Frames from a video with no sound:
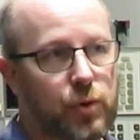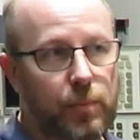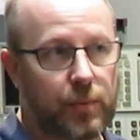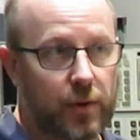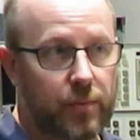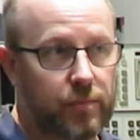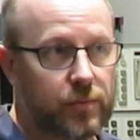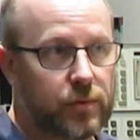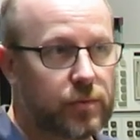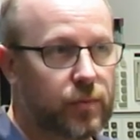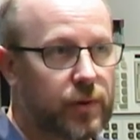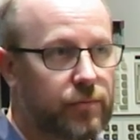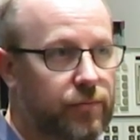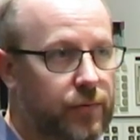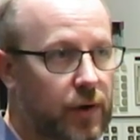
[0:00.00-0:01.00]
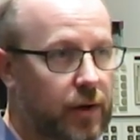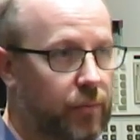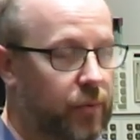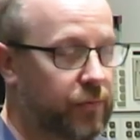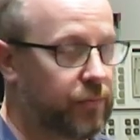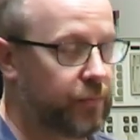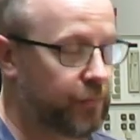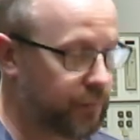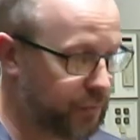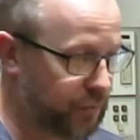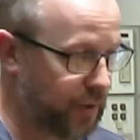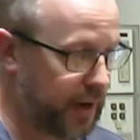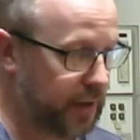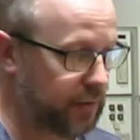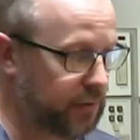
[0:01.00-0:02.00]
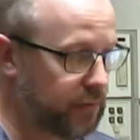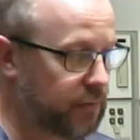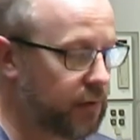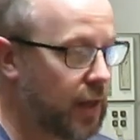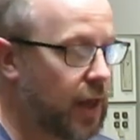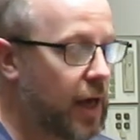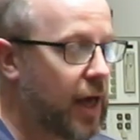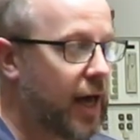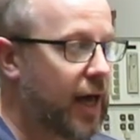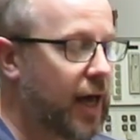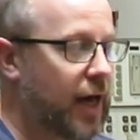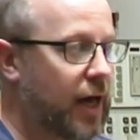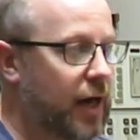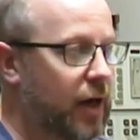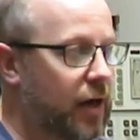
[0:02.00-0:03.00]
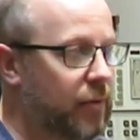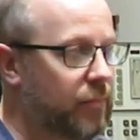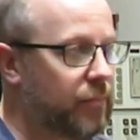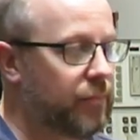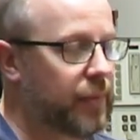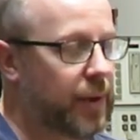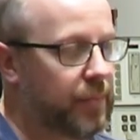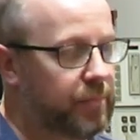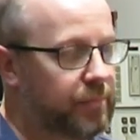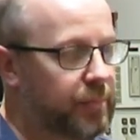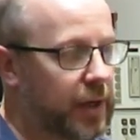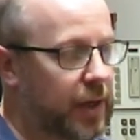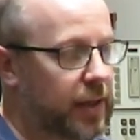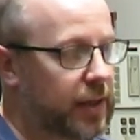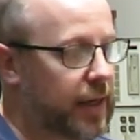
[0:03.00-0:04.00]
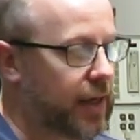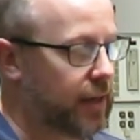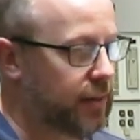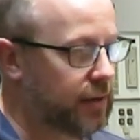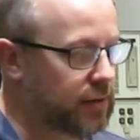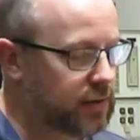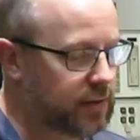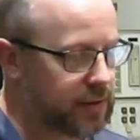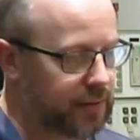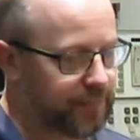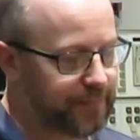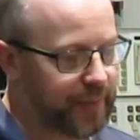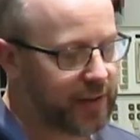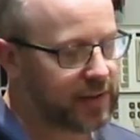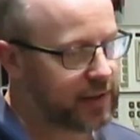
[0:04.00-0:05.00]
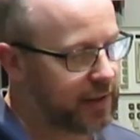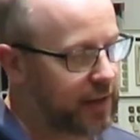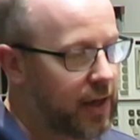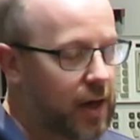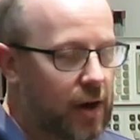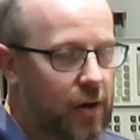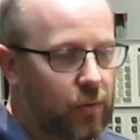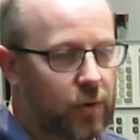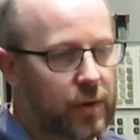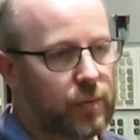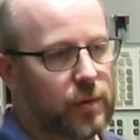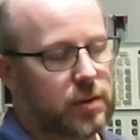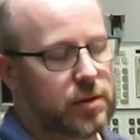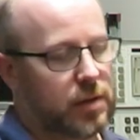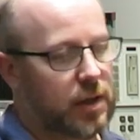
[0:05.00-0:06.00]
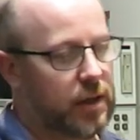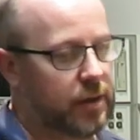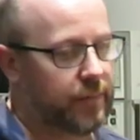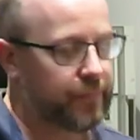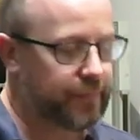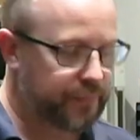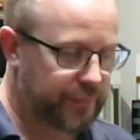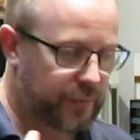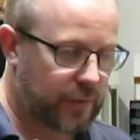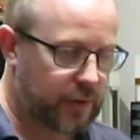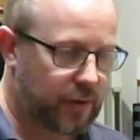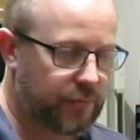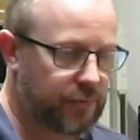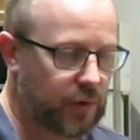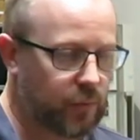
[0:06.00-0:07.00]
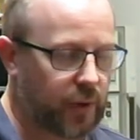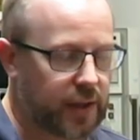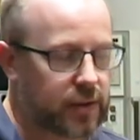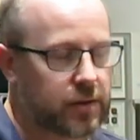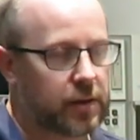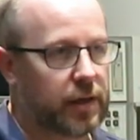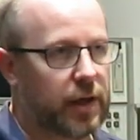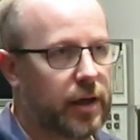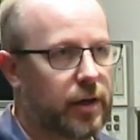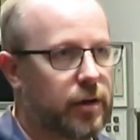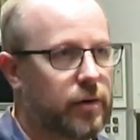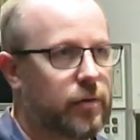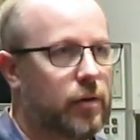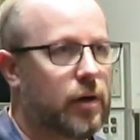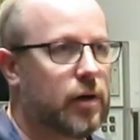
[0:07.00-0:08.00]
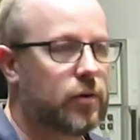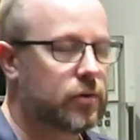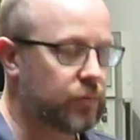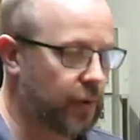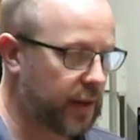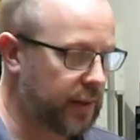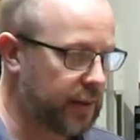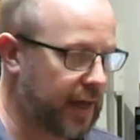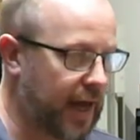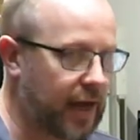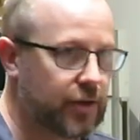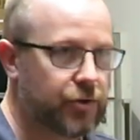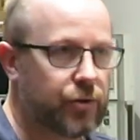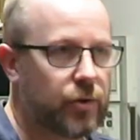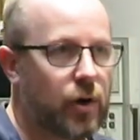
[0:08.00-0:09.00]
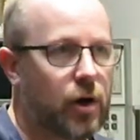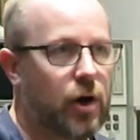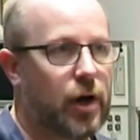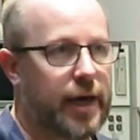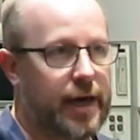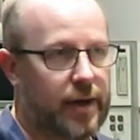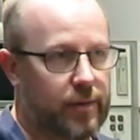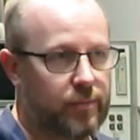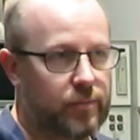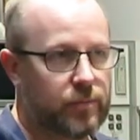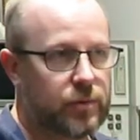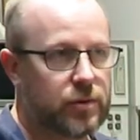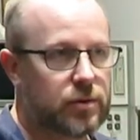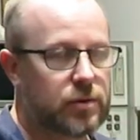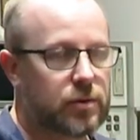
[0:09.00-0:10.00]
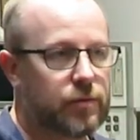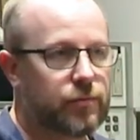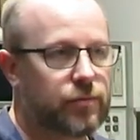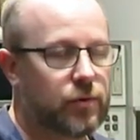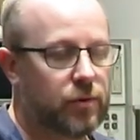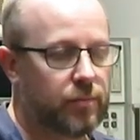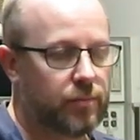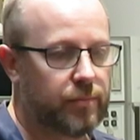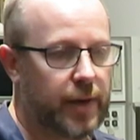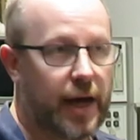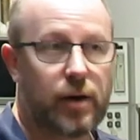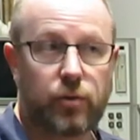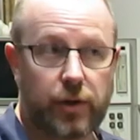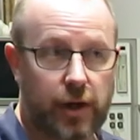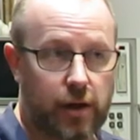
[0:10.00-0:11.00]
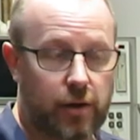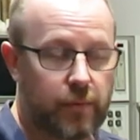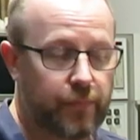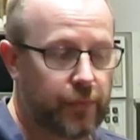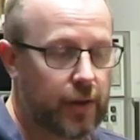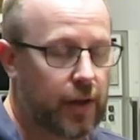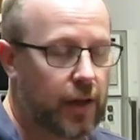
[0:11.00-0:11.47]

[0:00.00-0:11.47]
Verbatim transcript: problems when flying with friends. Um, but yeah, this basically what it was. Um, a few weeks ago, I was with Andrew Hyams from LDO,